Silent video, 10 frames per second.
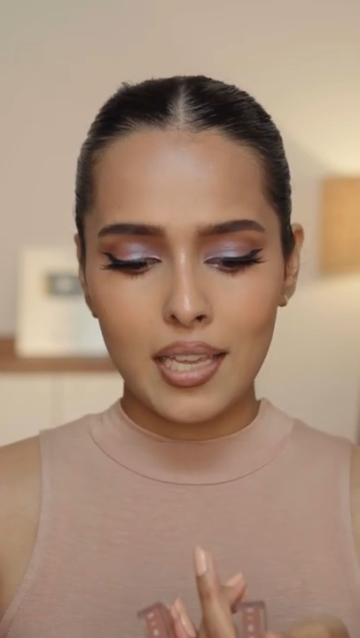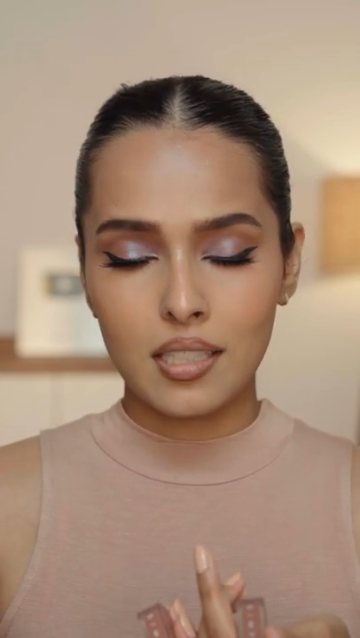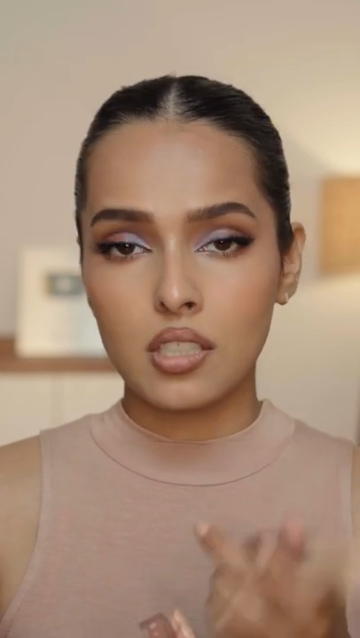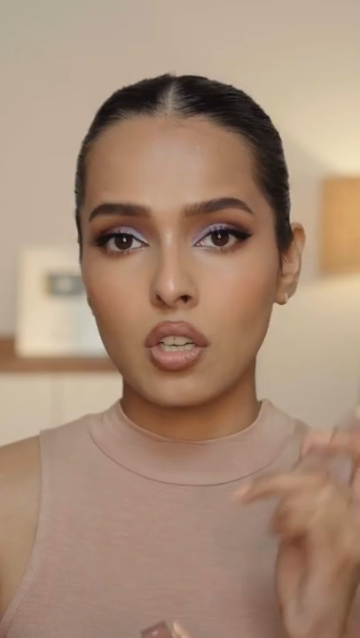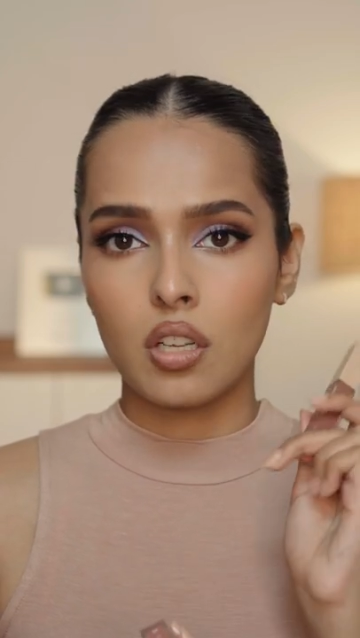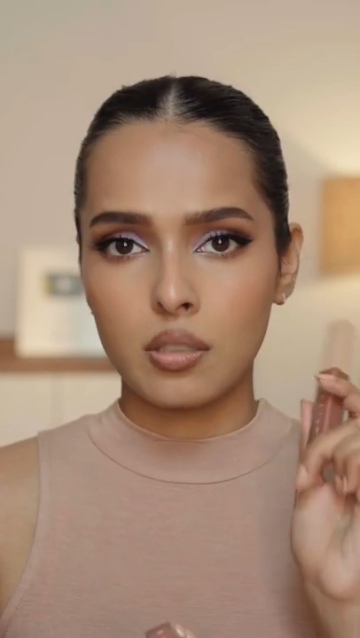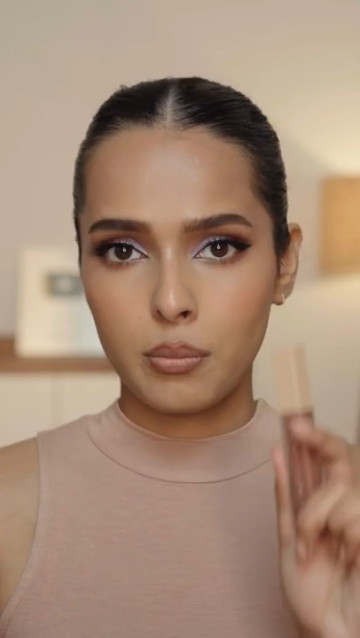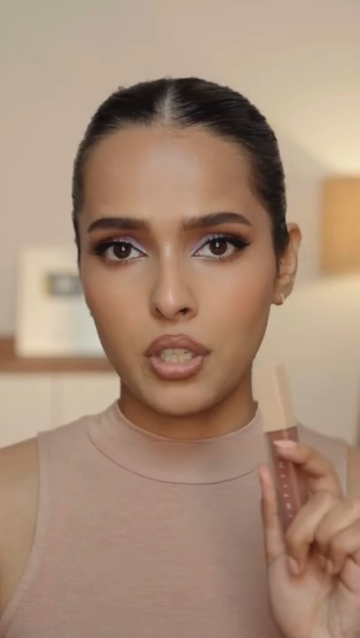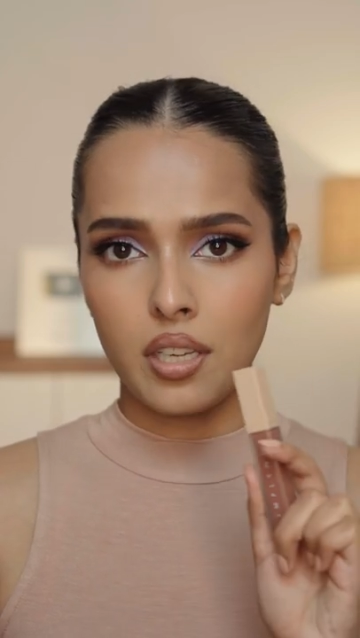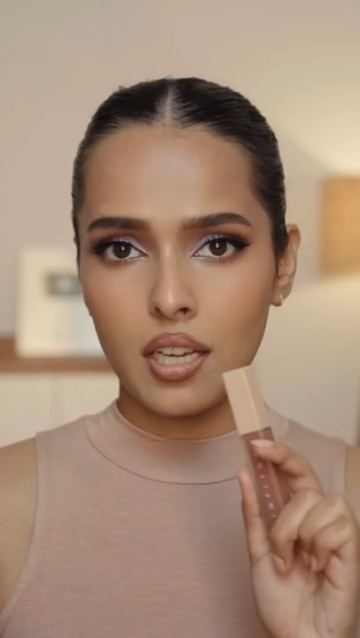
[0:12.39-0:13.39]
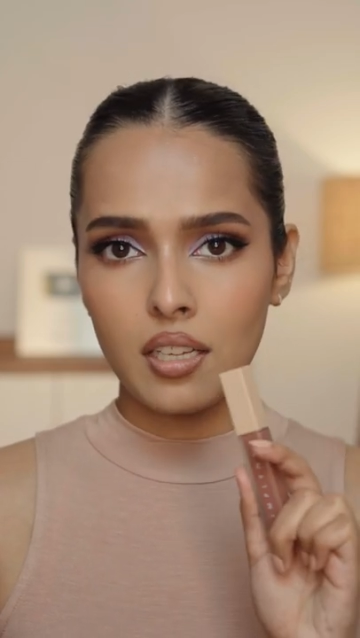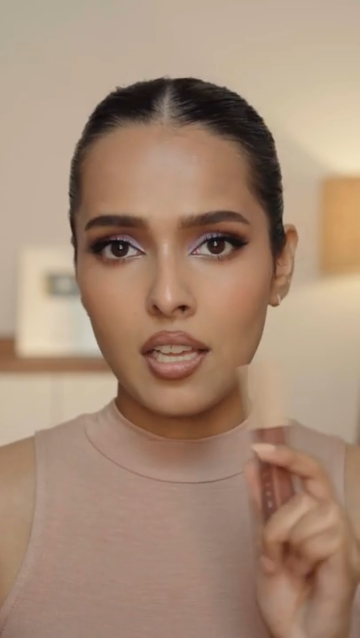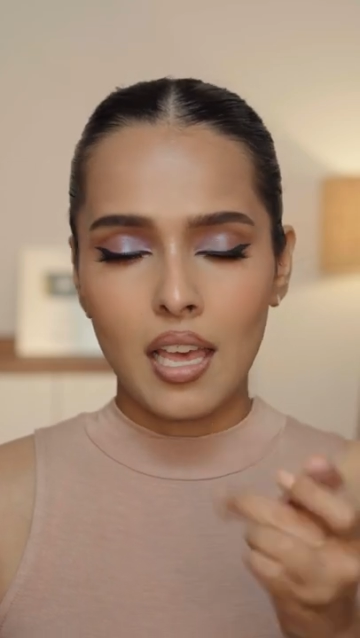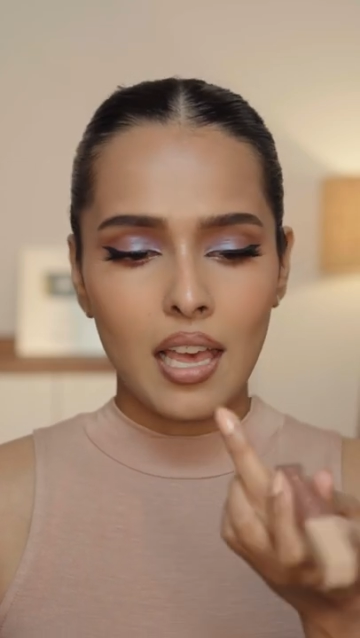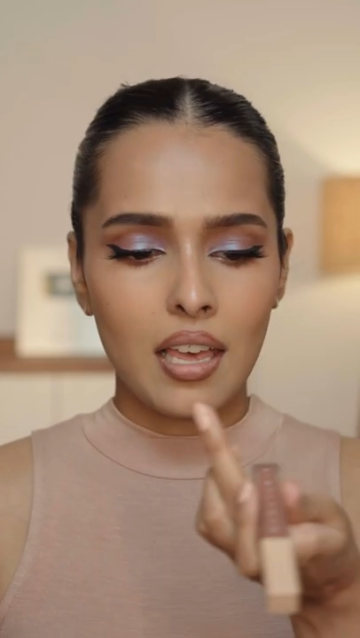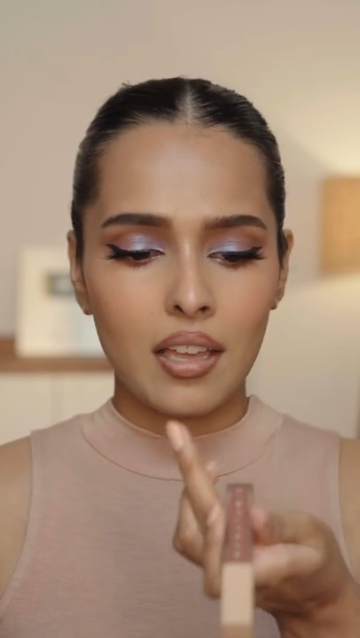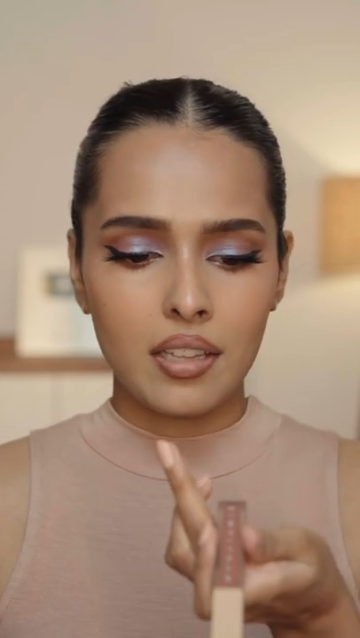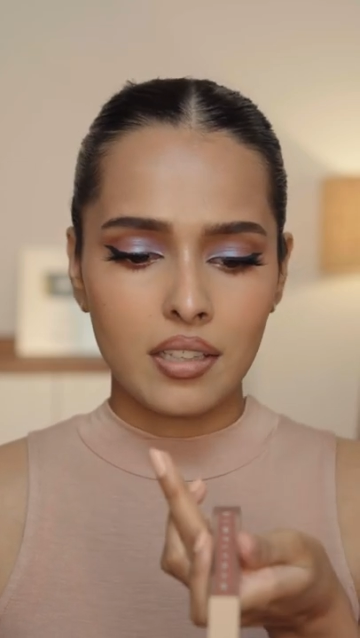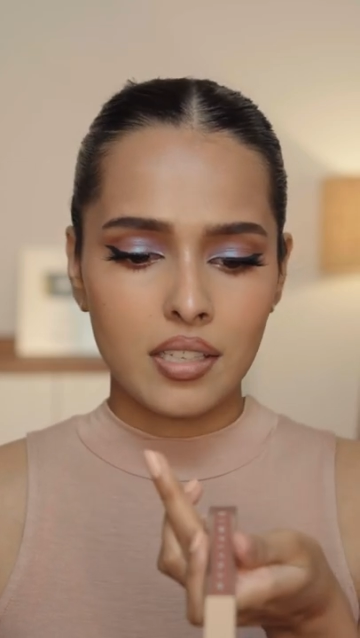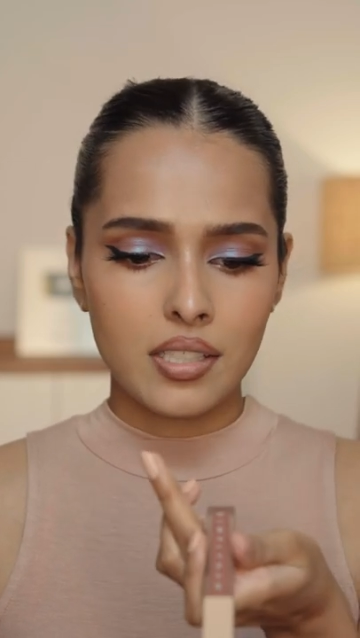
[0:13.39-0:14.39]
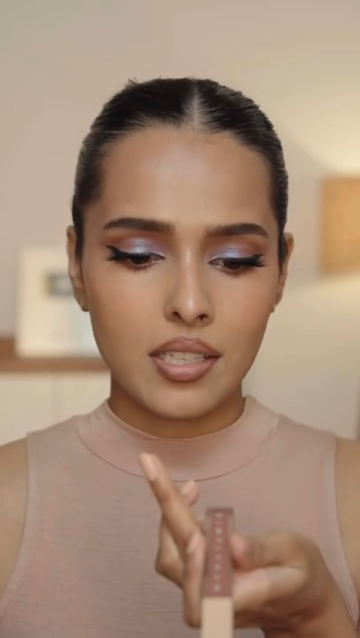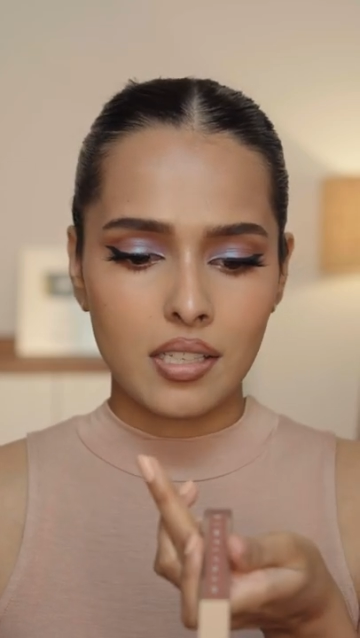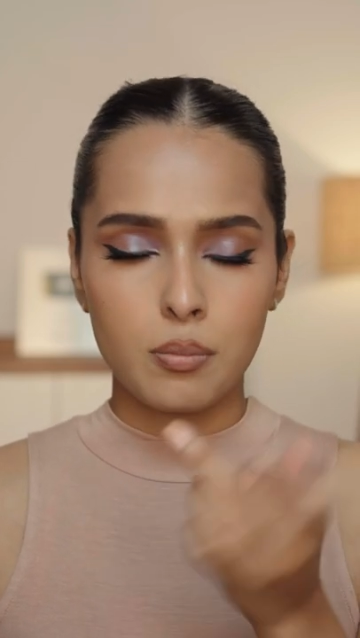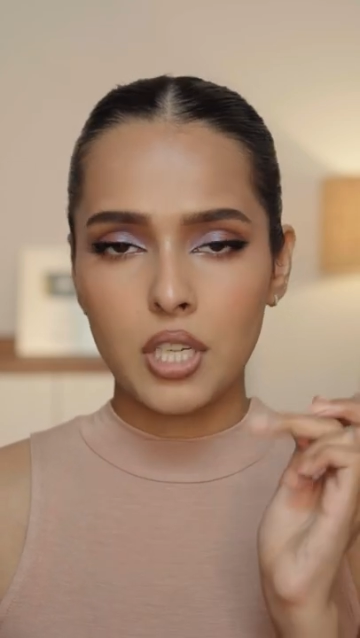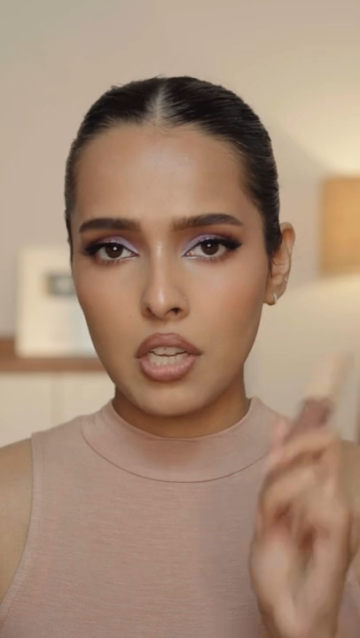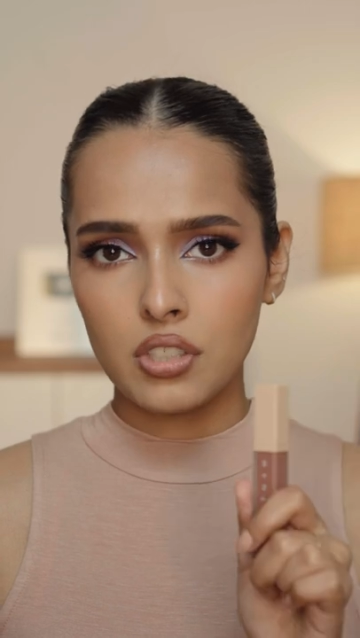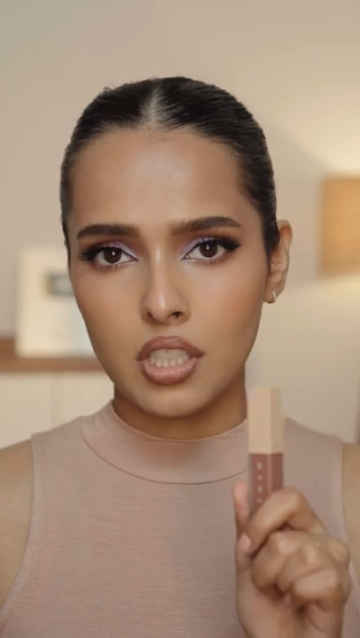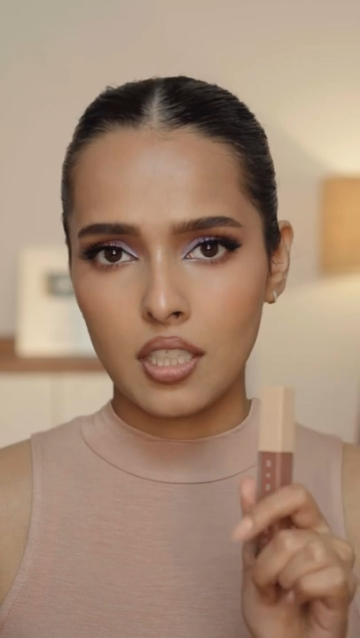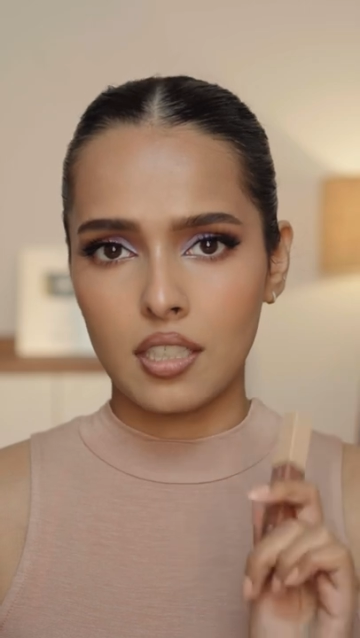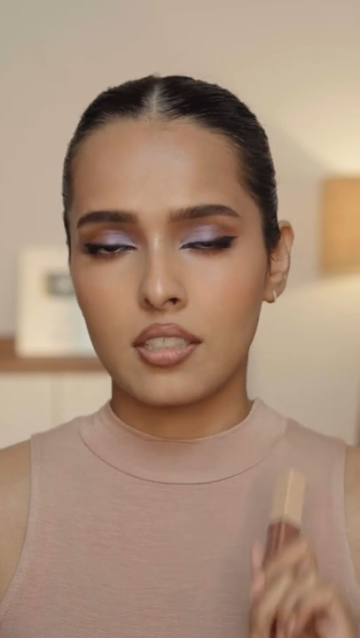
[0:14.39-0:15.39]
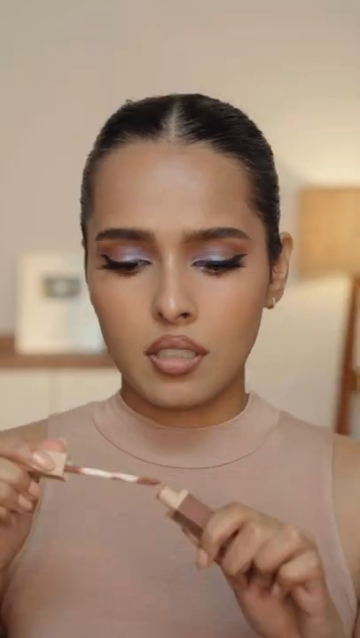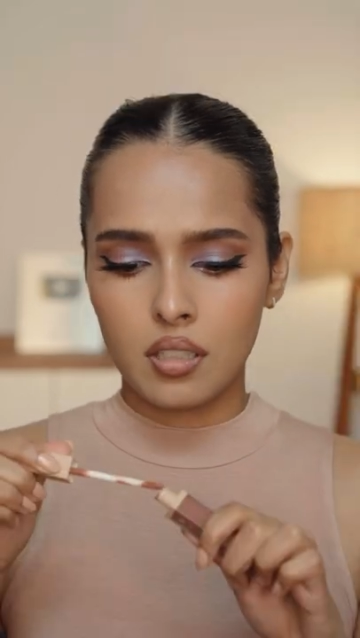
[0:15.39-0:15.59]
is called Munna. And this is Brown Sugar.